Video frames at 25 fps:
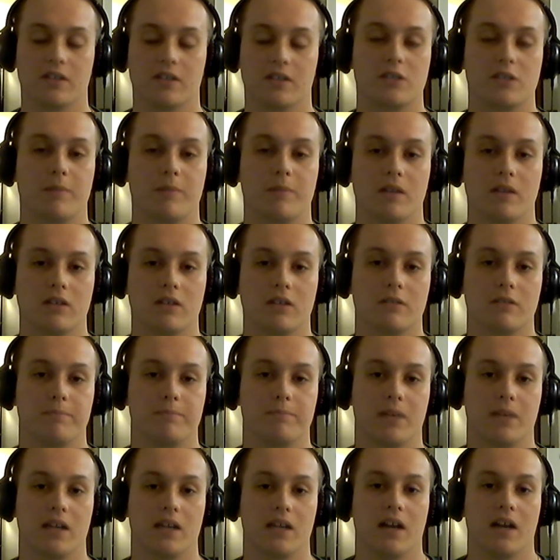Let's be a little
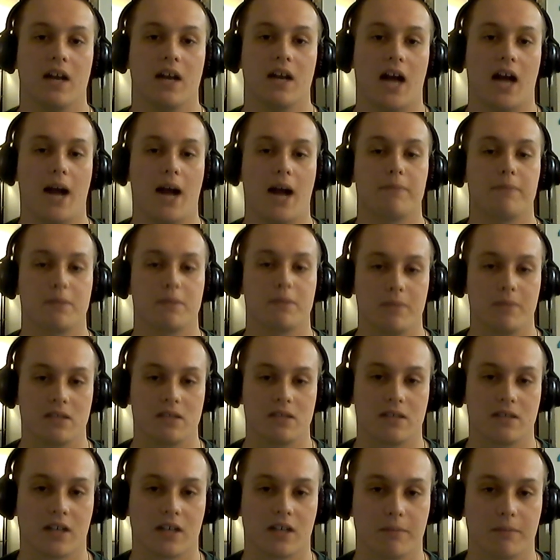bit
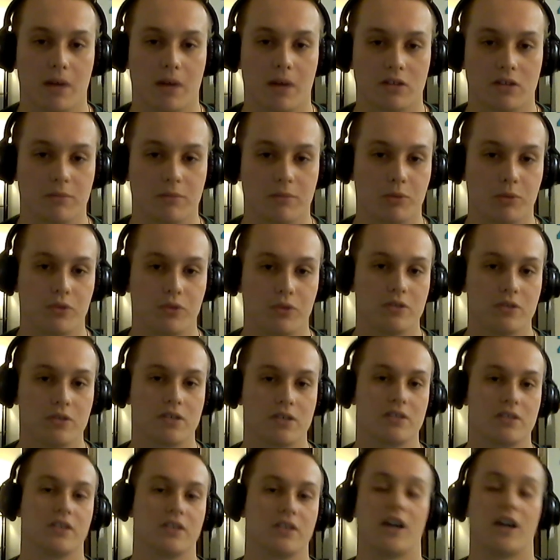optimistic about the Brewers
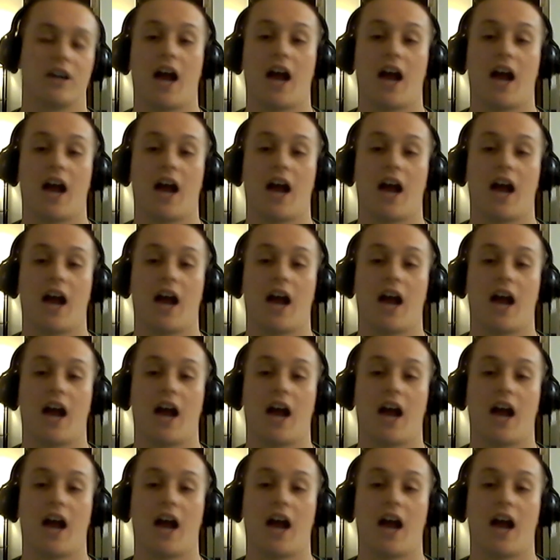this year.